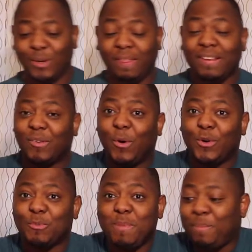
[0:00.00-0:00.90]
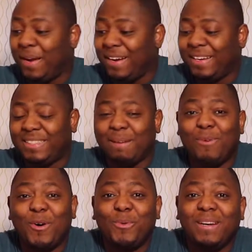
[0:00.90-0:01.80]
on this earth. Maybe there's
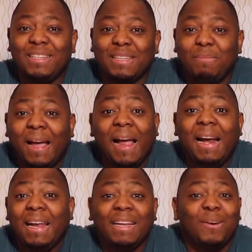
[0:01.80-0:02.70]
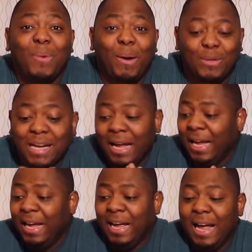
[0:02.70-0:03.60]
already some alien around
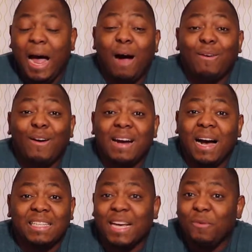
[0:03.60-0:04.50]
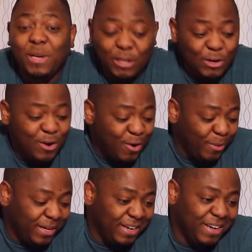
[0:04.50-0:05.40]
us and we don't know
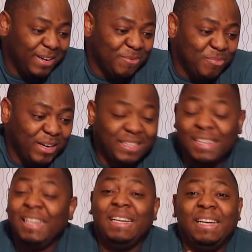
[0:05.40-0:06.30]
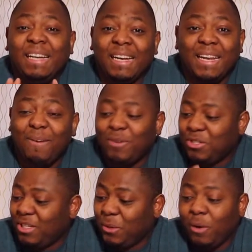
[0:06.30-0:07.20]
it. But that was
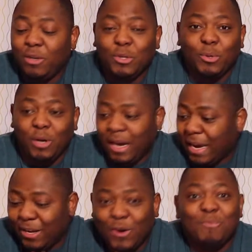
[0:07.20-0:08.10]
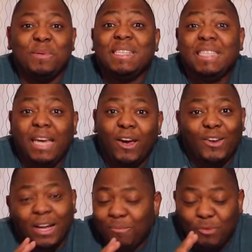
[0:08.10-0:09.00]
just a quick joke, okay? Don't be scared.
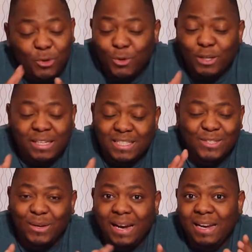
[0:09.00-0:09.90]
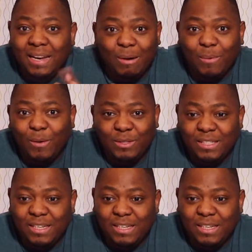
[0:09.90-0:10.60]
I'm sure there's no alien around